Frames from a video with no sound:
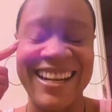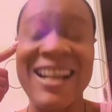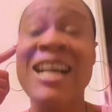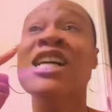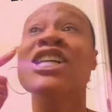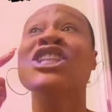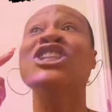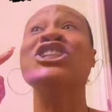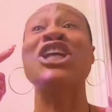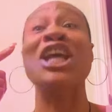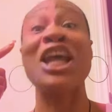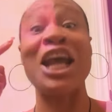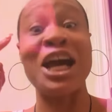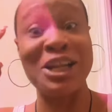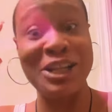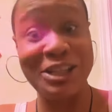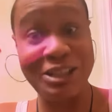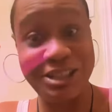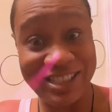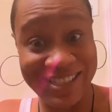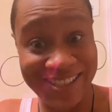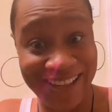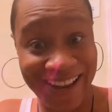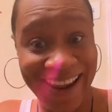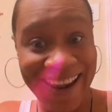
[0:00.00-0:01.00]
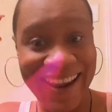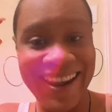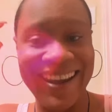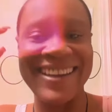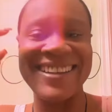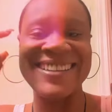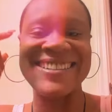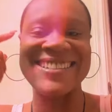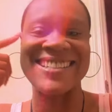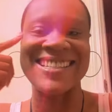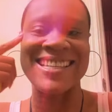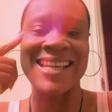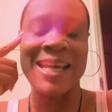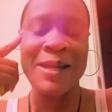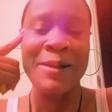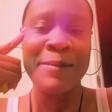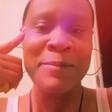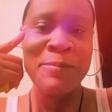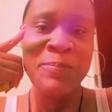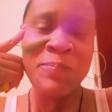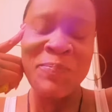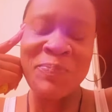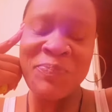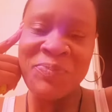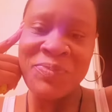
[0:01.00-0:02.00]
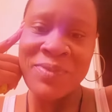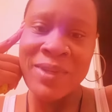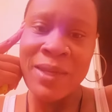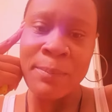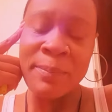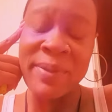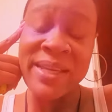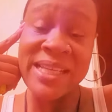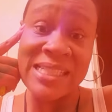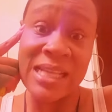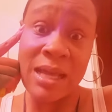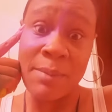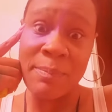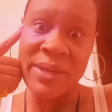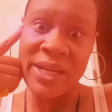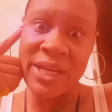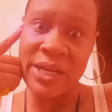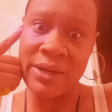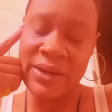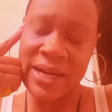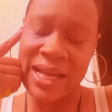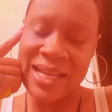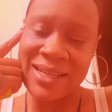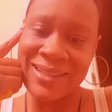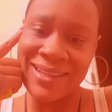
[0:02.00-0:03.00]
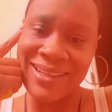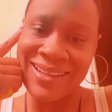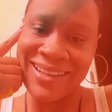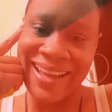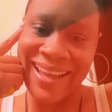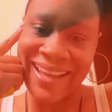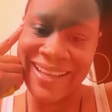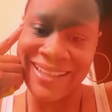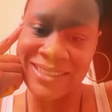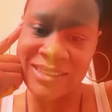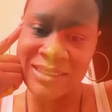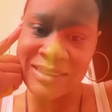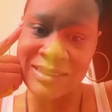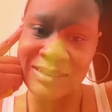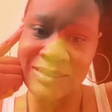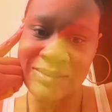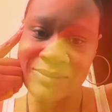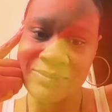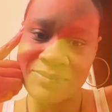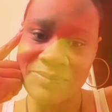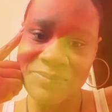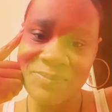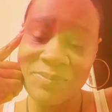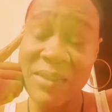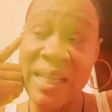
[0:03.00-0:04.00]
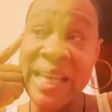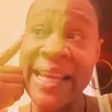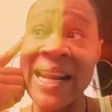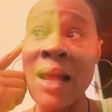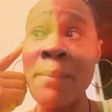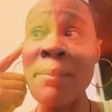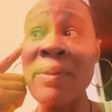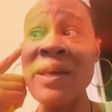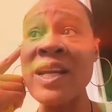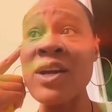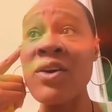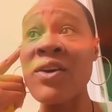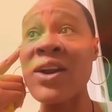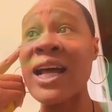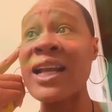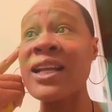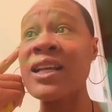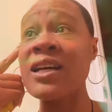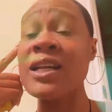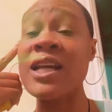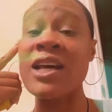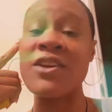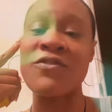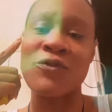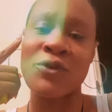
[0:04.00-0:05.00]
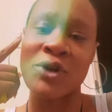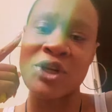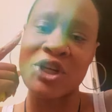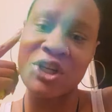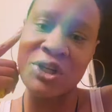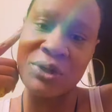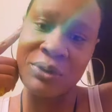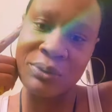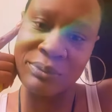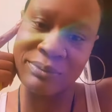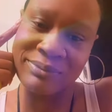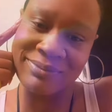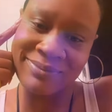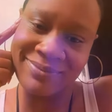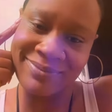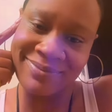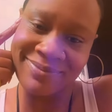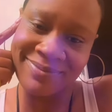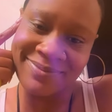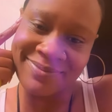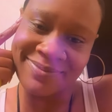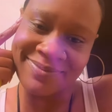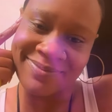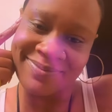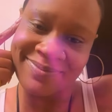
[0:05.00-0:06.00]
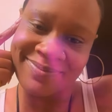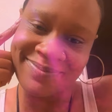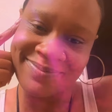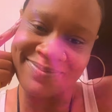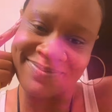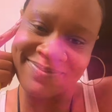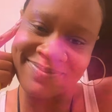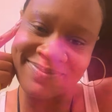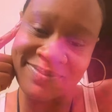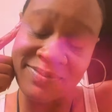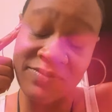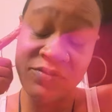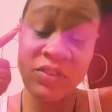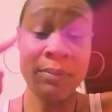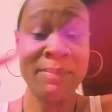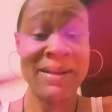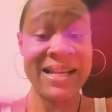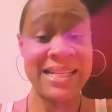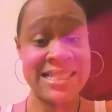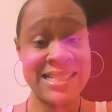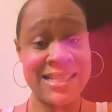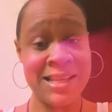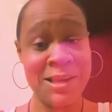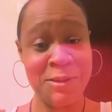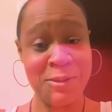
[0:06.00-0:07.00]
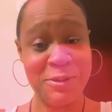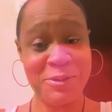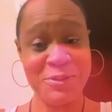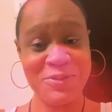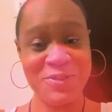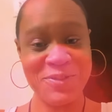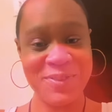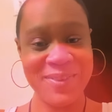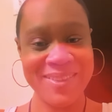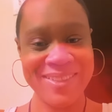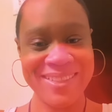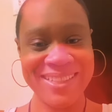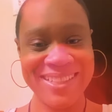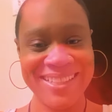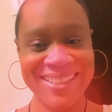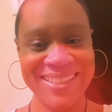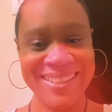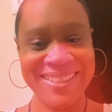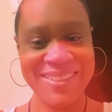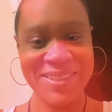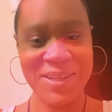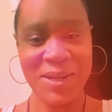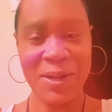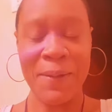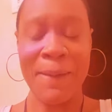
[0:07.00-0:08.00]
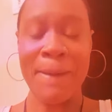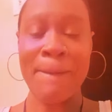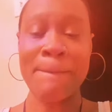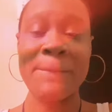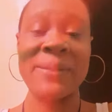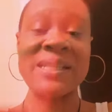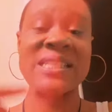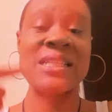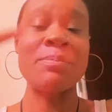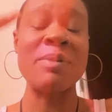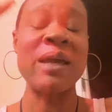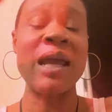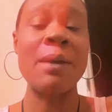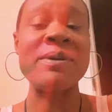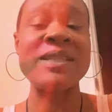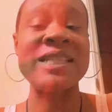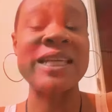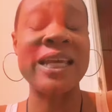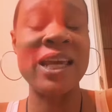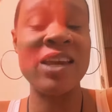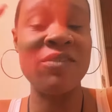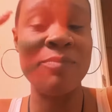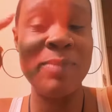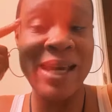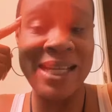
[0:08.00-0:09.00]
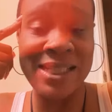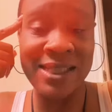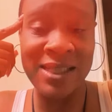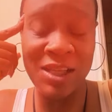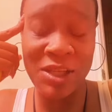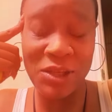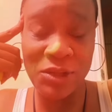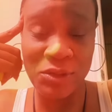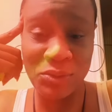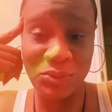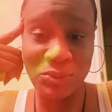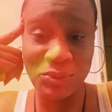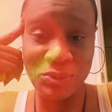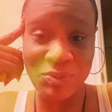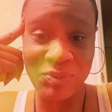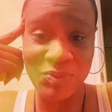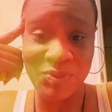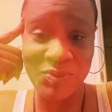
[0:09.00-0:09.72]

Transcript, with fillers: She understands. Because I've been there and I've done that. And I've been there and I've done that for you. For myself. But to be able to give back to you.